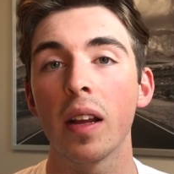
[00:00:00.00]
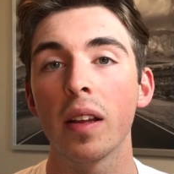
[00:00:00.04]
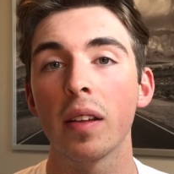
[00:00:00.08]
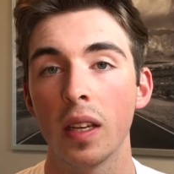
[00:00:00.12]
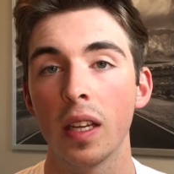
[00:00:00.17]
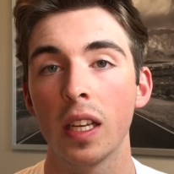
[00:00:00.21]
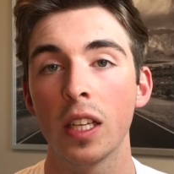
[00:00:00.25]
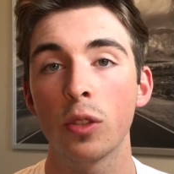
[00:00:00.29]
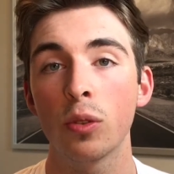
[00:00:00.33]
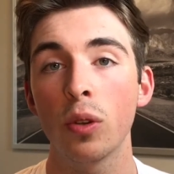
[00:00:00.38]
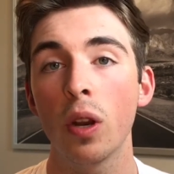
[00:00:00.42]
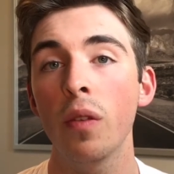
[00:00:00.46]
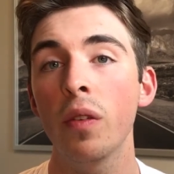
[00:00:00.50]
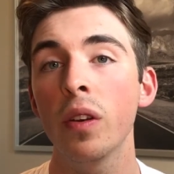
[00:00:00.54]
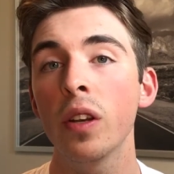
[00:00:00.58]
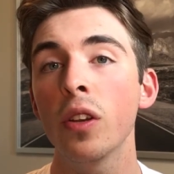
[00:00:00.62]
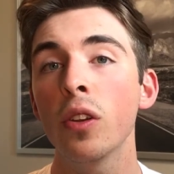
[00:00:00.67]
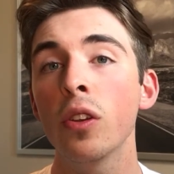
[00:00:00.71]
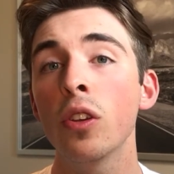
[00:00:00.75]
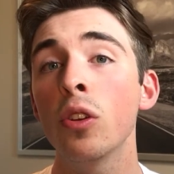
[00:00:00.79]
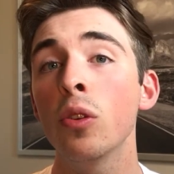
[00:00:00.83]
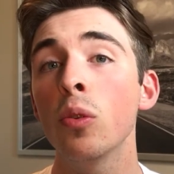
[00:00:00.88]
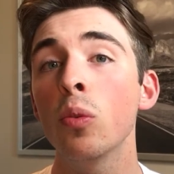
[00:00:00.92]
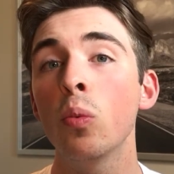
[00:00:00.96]
It's revenue
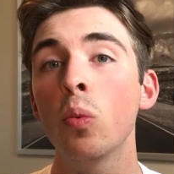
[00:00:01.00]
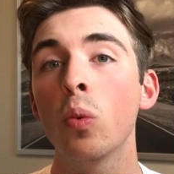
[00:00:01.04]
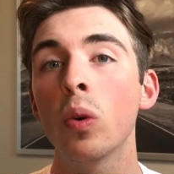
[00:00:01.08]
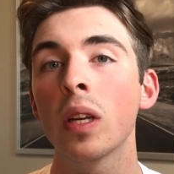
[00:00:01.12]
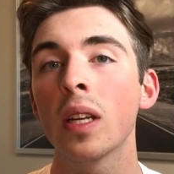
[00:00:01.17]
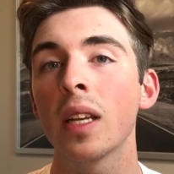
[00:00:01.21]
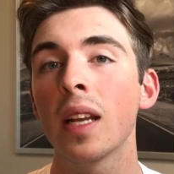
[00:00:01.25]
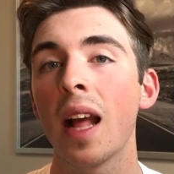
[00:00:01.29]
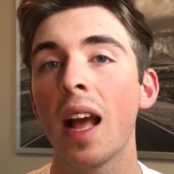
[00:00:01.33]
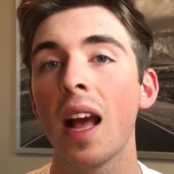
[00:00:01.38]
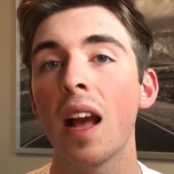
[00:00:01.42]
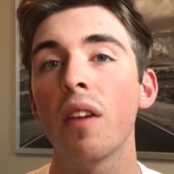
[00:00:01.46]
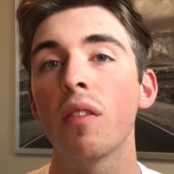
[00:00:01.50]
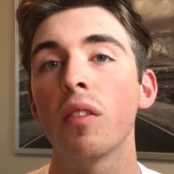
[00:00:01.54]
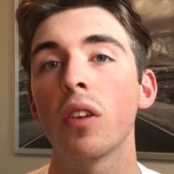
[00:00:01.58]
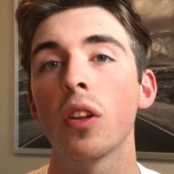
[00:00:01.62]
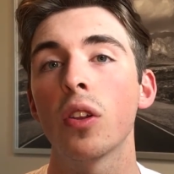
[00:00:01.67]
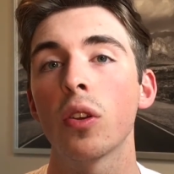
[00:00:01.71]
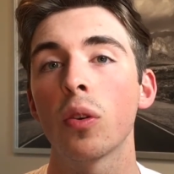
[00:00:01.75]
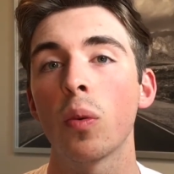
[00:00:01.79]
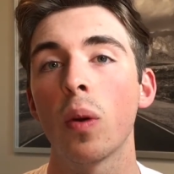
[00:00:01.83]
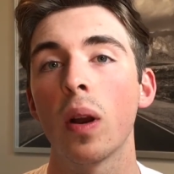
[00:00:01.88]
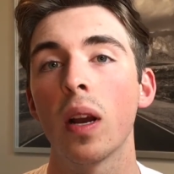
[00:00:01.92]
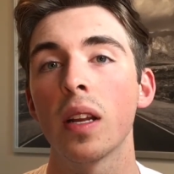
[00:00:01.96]
you wouldn't have
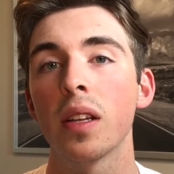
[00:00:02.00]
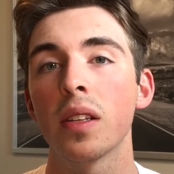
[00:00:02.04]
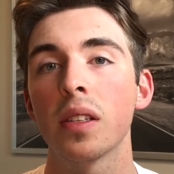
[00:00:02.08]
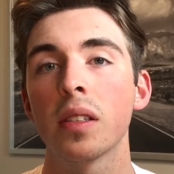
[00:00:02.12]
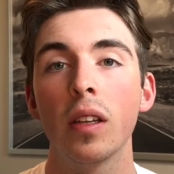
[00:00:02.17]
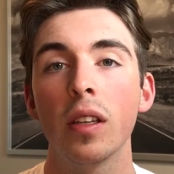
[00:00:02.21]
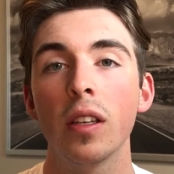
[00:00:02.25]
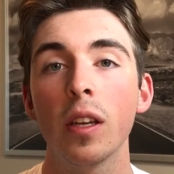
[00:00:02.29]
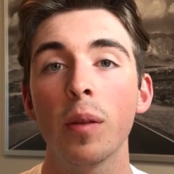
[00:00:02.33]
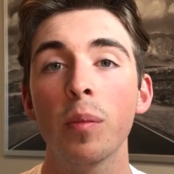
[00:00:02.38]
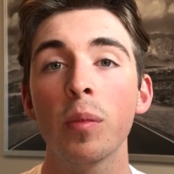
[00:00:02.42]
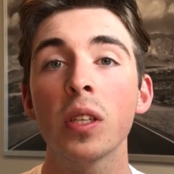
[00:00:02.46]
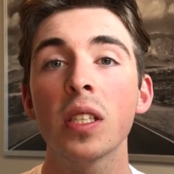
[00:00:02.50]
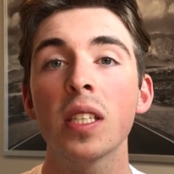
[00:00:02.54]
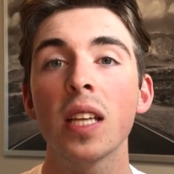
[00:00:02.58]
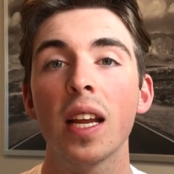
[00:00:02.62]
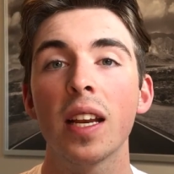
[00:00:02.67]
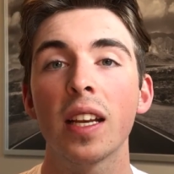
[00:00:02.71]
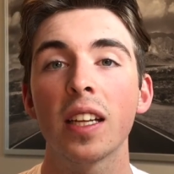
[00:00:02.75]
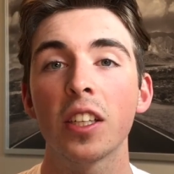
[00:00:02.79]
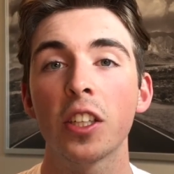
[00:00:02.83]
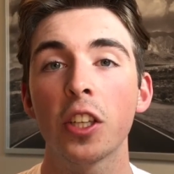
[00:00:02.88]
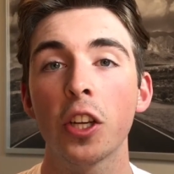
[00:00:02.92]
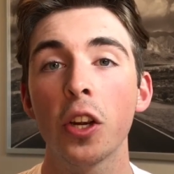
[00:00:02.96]
otherwise. Number 10,
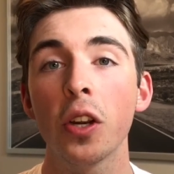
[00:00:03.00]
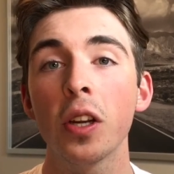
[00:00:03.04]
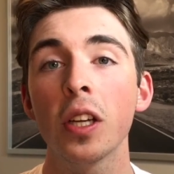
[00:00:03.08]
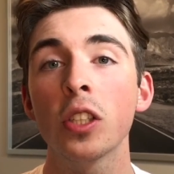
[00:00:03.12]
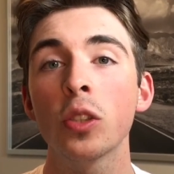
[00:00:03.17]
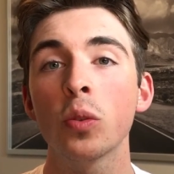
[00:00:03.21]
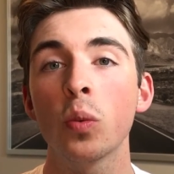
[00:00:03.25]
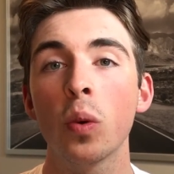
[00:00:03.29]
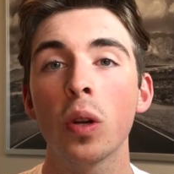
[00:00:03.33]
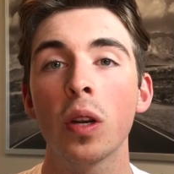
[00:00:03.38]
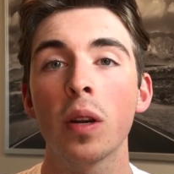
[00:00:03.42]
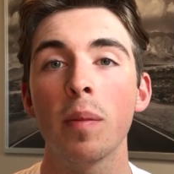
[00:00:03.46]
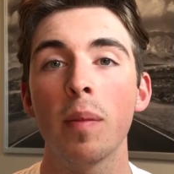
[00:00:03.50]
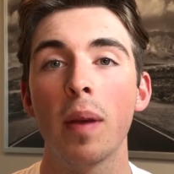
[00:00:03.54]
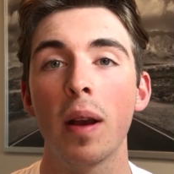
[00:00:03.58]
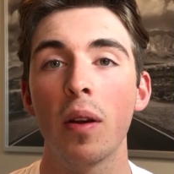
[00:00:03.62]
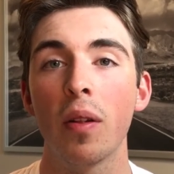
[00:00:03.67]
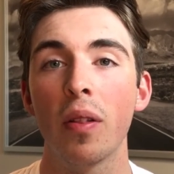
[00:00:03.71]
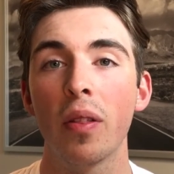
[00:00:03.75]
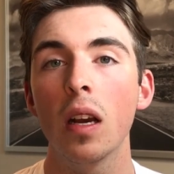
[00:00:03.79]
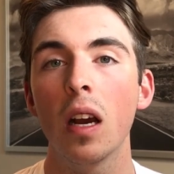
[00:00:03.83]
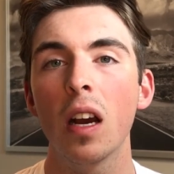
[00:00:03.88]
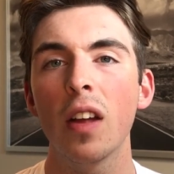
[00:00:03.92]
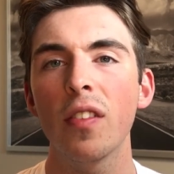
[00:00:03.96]
encourage word of
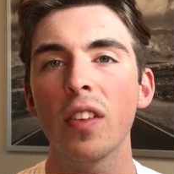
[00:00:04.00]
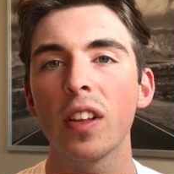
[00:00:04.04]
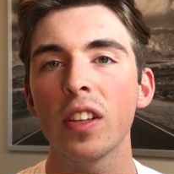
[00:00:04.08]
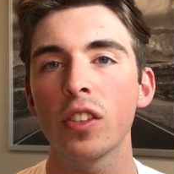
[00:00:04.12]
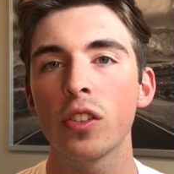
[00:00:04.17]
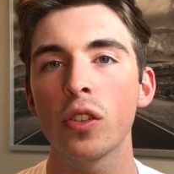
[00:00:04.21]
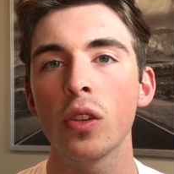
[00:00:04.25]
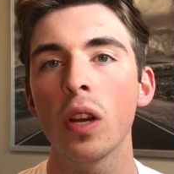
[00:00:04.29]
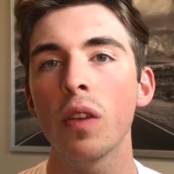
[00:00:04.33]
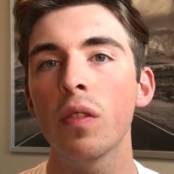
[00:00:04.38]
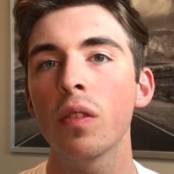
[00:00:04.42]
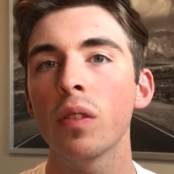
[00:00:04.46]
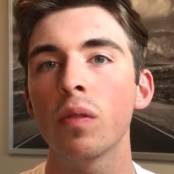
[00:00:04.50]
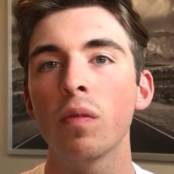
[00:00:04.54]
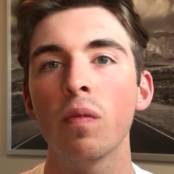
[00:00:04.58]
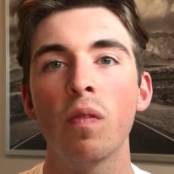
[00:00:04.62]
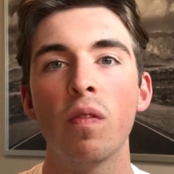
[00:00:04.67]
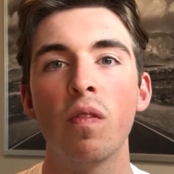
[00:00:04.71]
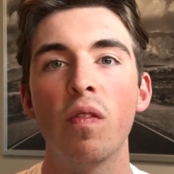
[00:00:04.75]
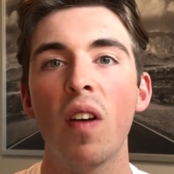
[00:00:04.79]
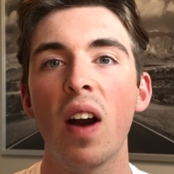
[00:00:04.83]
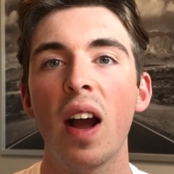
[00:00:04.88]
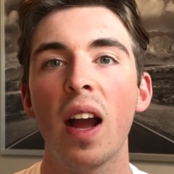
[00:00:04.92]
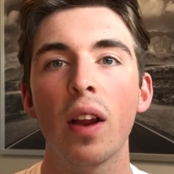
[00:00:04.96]
mouth. Unless you have a
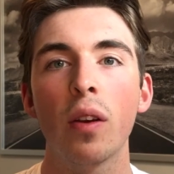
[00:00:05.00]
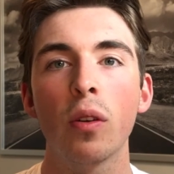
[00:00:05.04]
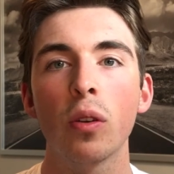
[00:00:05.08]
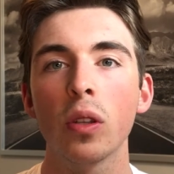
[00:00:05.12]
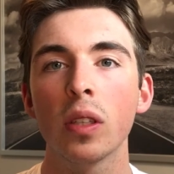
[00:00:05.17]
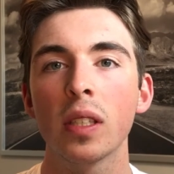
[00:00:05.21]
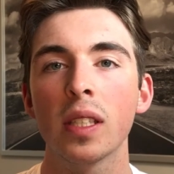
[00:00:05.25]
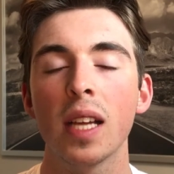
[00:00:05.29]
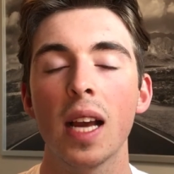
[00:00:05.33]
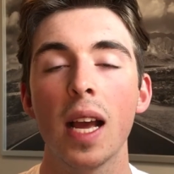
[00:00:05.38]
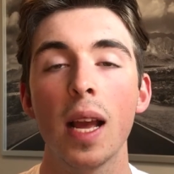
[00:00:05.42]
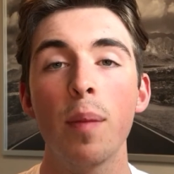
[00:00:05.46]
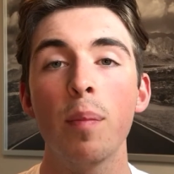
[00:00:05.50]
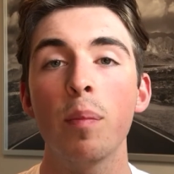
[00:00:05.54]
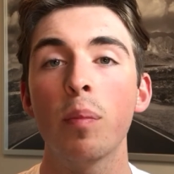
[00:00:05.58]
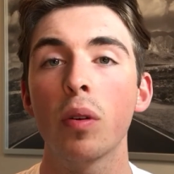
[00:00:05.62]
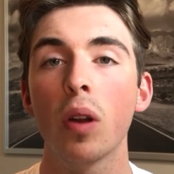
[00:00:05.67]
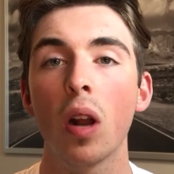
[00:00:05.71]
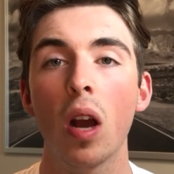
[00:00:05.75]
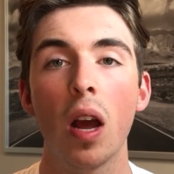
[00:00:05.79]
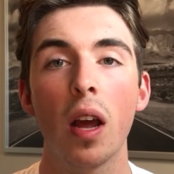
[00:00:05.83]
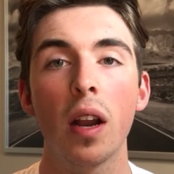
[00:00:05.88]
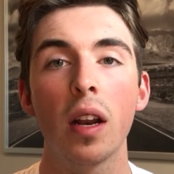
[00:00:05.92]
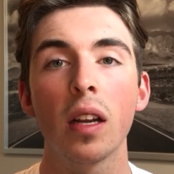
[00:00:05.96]
viral type
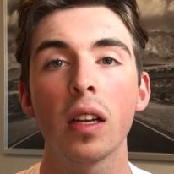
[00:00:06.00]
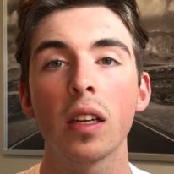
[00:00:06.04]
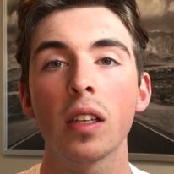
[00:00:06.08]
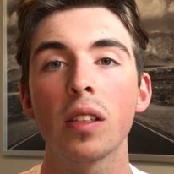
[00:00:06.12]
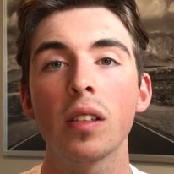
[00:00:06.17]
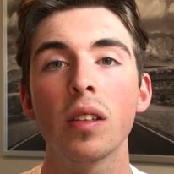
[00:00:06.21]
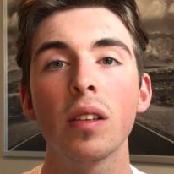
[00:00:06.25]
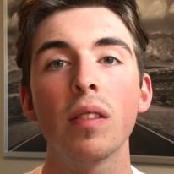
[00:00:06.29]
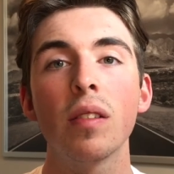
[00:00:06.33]
product,